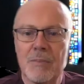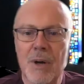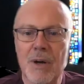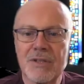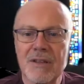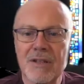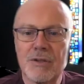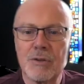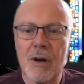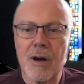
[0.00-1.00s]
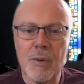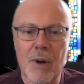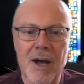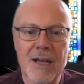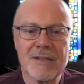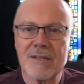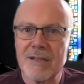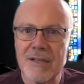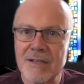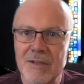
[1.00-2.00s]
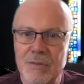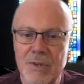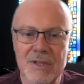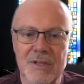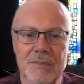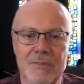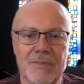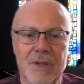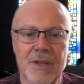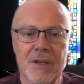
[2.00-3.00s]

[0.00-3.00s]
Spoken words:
Boasting that you are wise isn't wisdom.